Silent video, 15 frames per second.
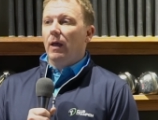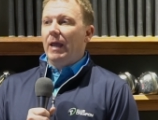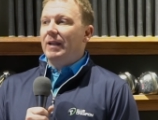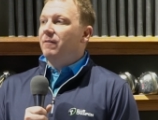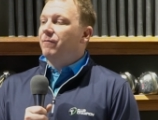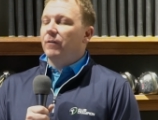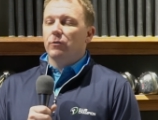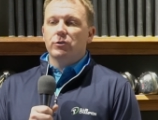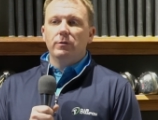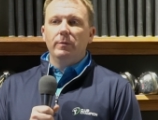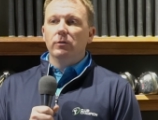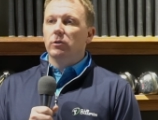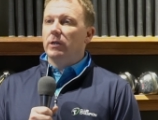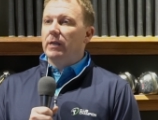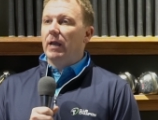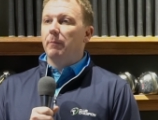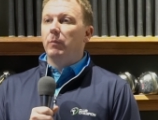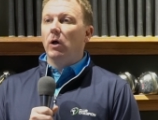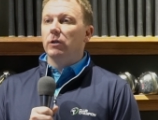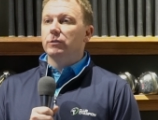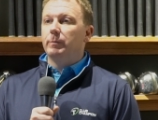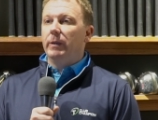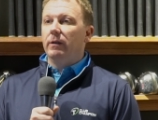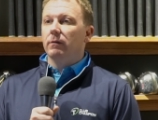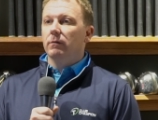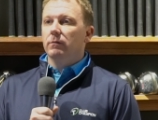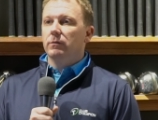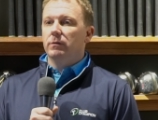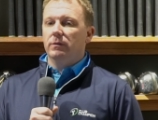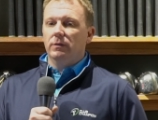Any fitter should be looking at ball speed
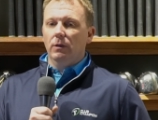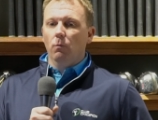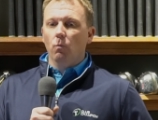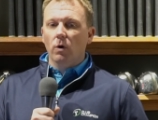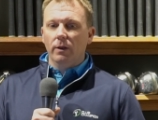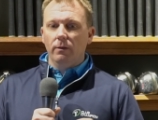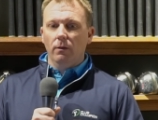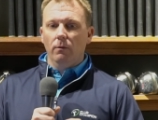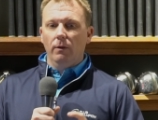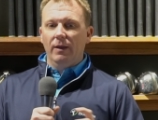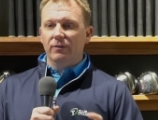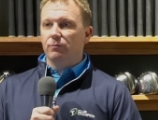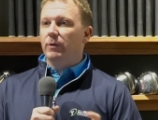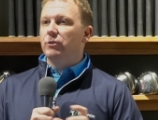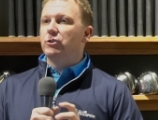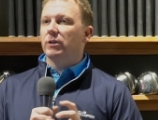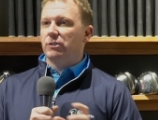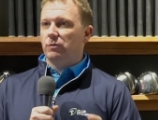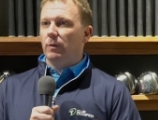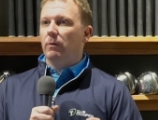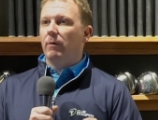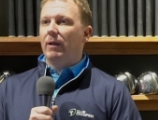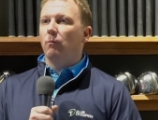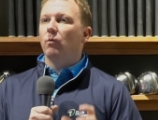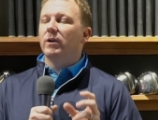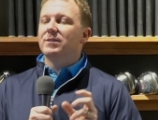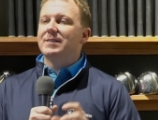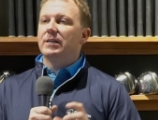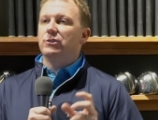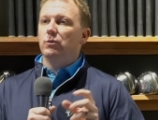speed. What, as we adjust swing weight, what
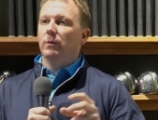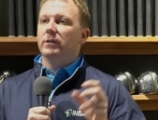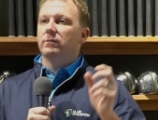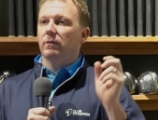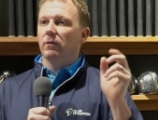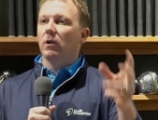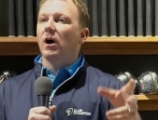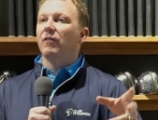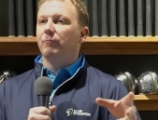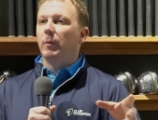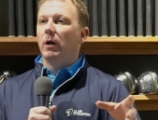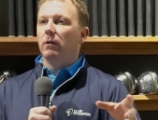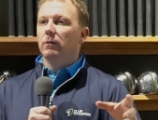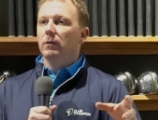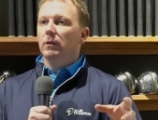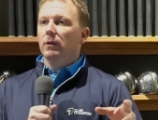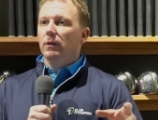is that doing to the golf ball?